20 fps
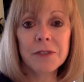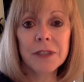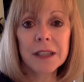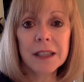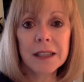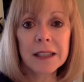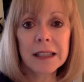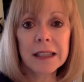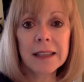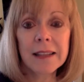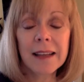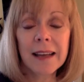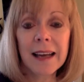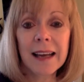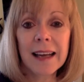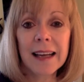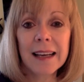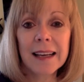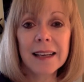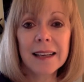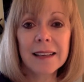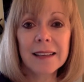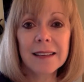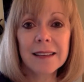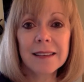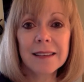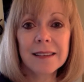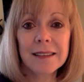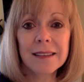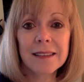feeling that
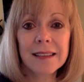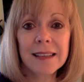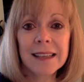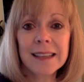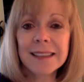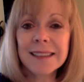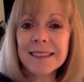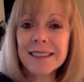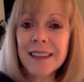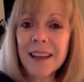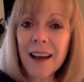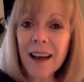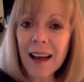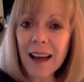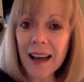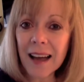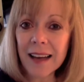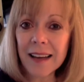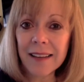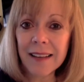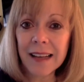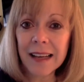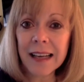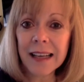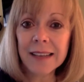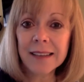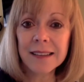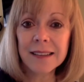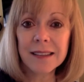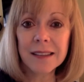he's not, that
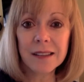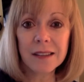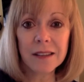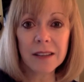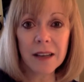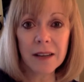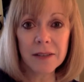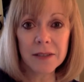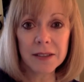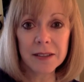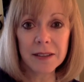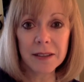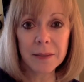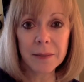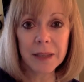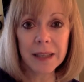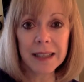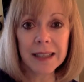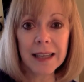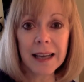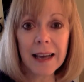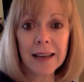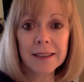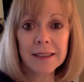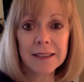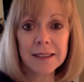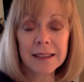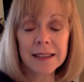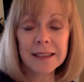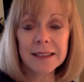he still loves them, and
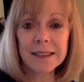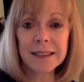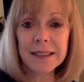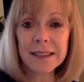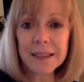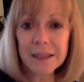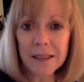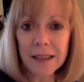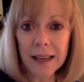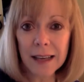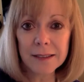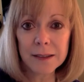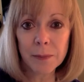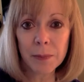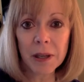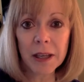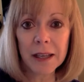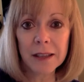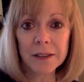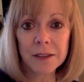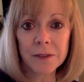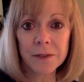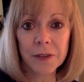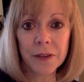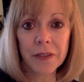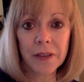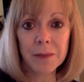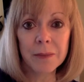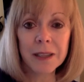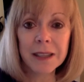he still has plans for
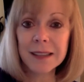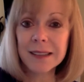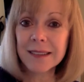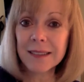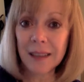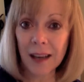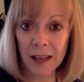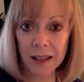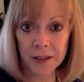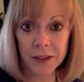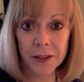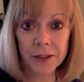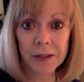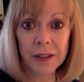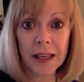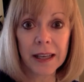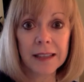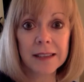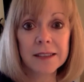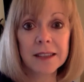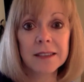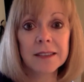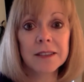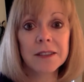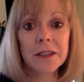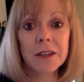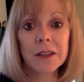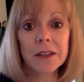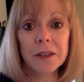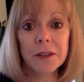them, and it's not too late to
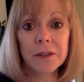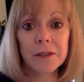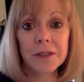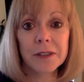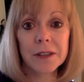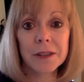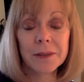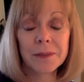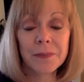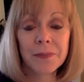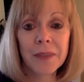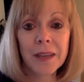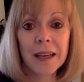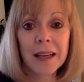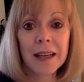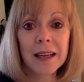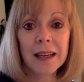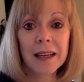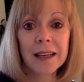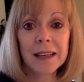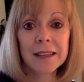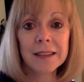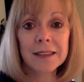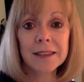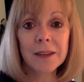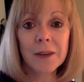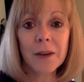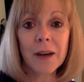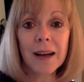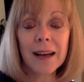start over.
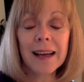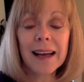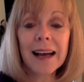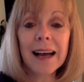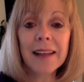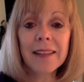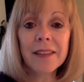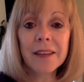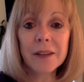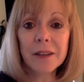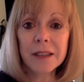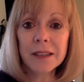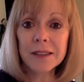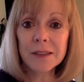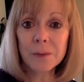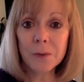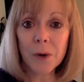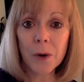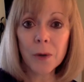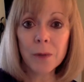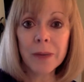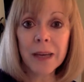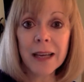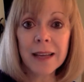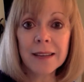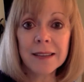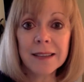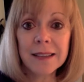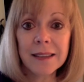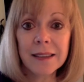So there is
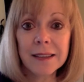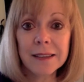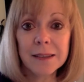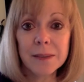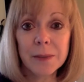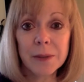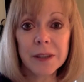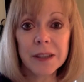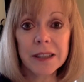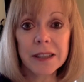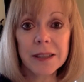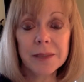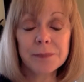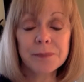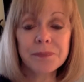romance in this book.